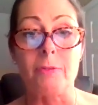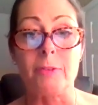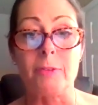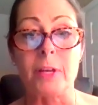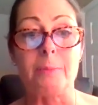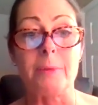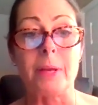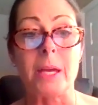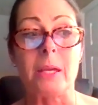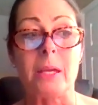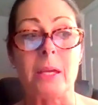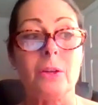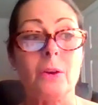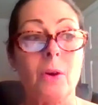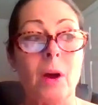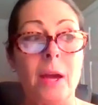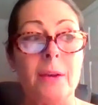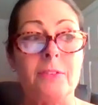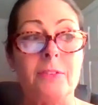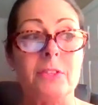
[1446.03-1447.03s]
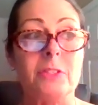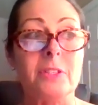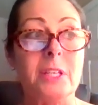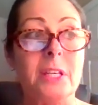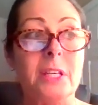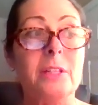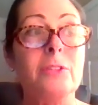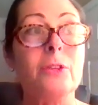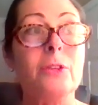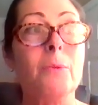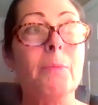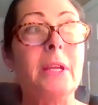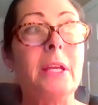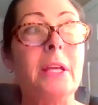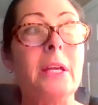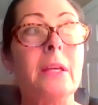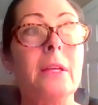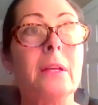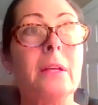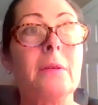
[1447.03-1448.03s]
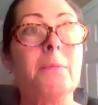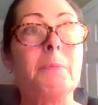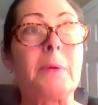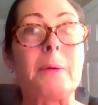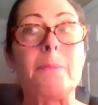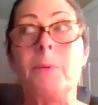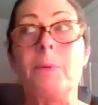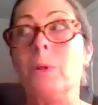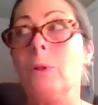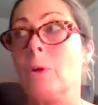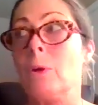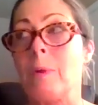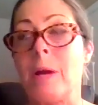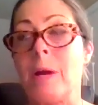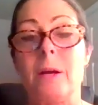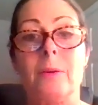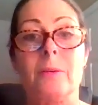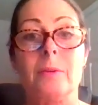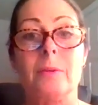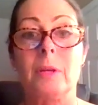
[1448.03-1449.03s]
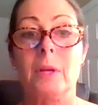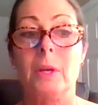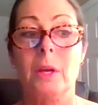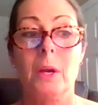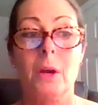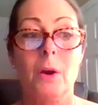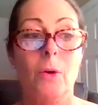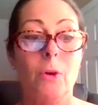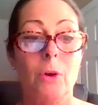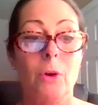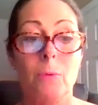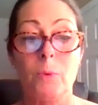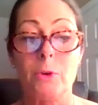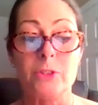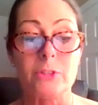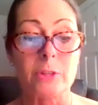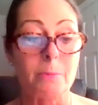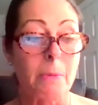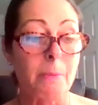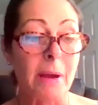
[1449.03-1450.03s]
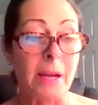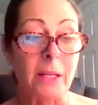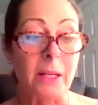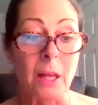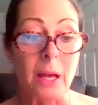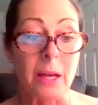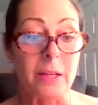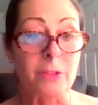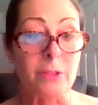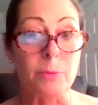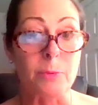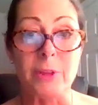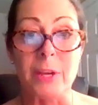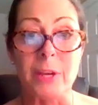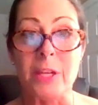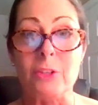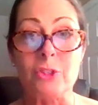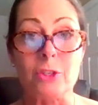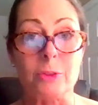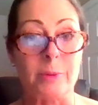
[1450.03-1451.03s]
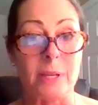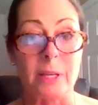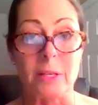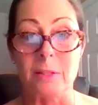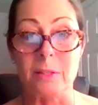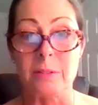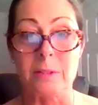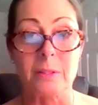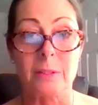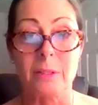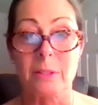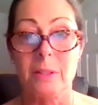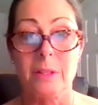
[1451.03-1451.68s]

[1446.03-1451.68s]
And I'm like, you know, I've seen so many people around, or with some of my clients with injuries,